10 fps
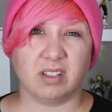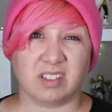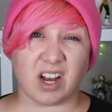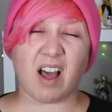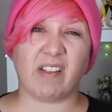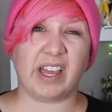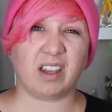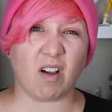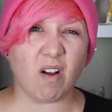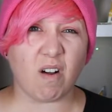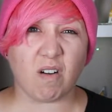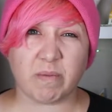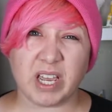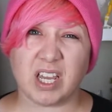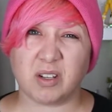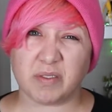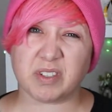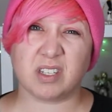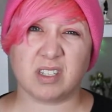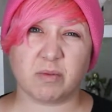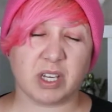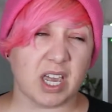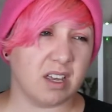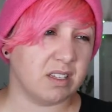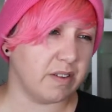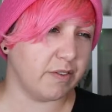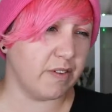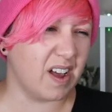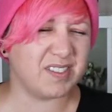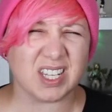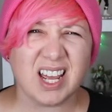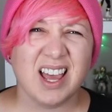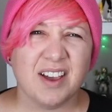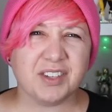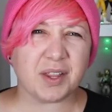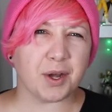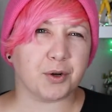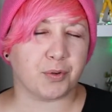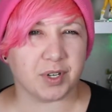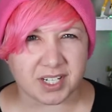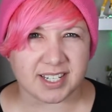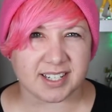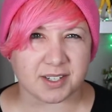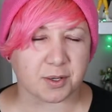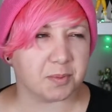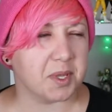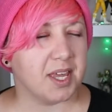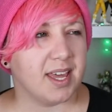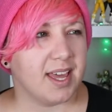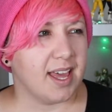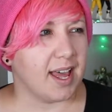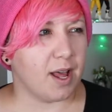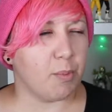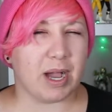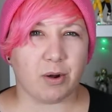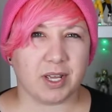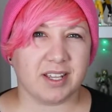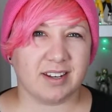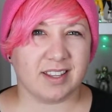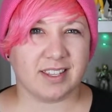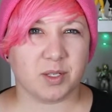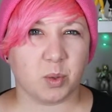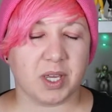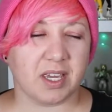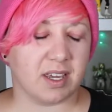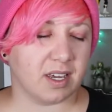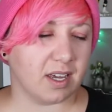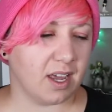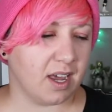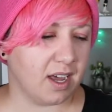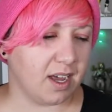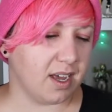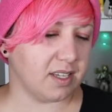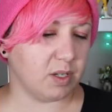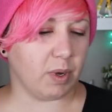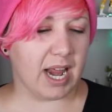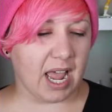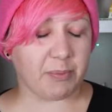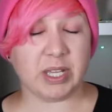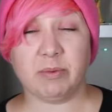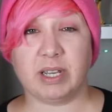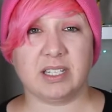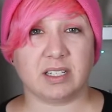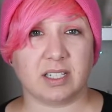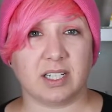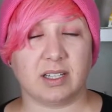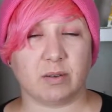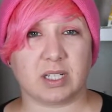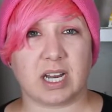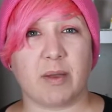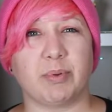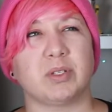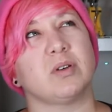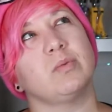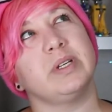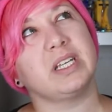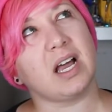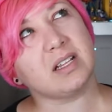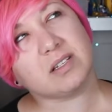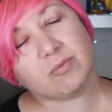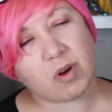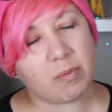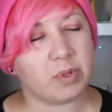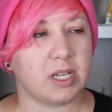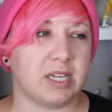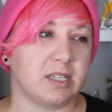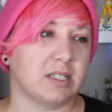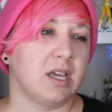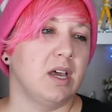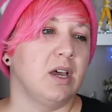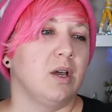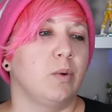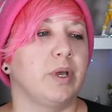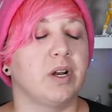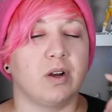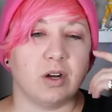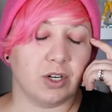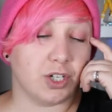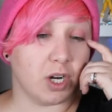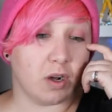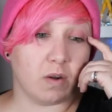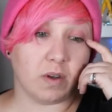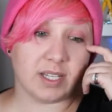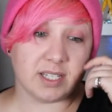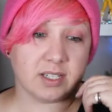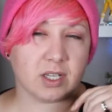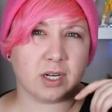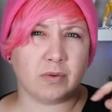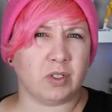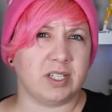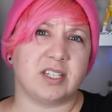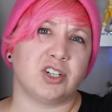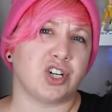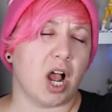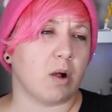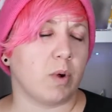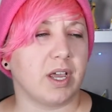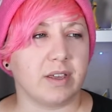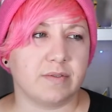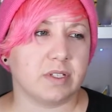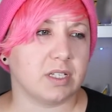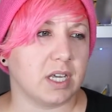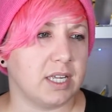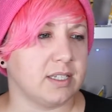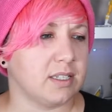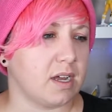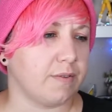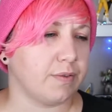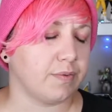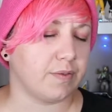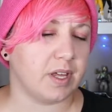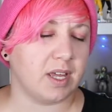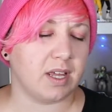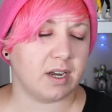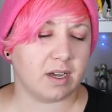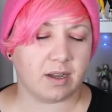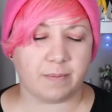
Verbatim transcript: It's not like, oh, man, you have to see someone gay on TV. I've seen a lot of criticism about it this week. So what happened, basically, there was an episode, we had gotten some rumblings, we had heard, you know, Izzy's gonna really send shockwaves and stuff, and,